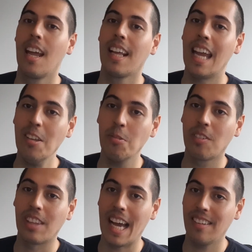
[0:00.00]
case was
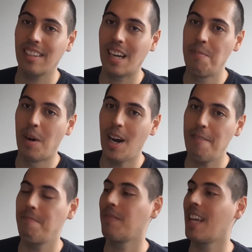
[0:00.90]
the last thing I
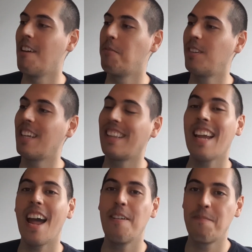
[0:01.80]
bought. It was at the
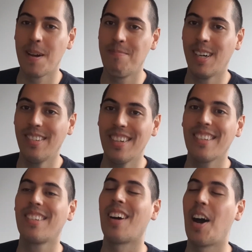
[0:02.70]
end of my budget,
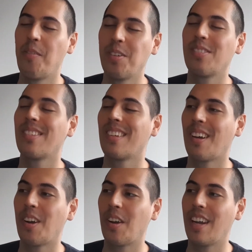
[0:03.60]
so I was
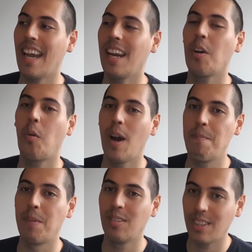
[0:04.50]
getting
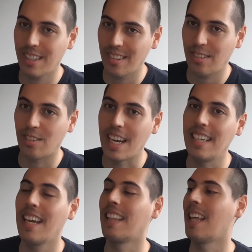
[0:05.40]
quite budget
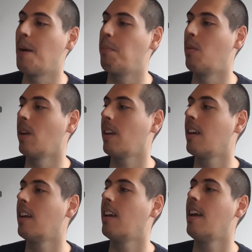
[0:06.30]
constrained at that point.
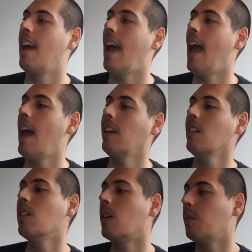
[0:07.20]
And
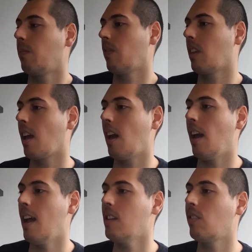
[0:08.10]

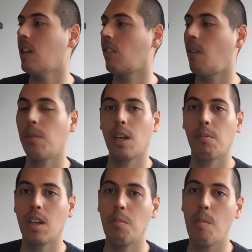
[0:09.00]
it's not something I'm
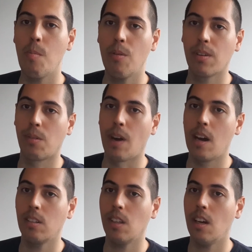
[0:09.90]
going to be moving around
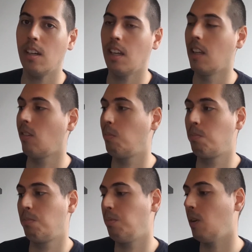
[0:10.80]
a lot. It's
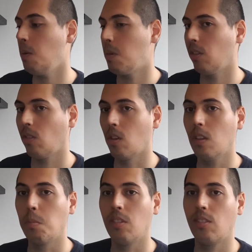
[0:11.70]
pretty much going to
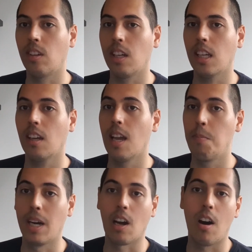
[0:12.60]
be sitting in
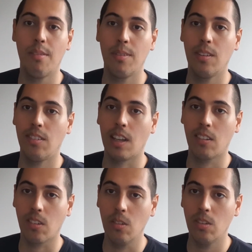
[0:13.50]
my office
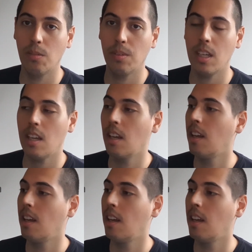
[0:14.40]
exclusively.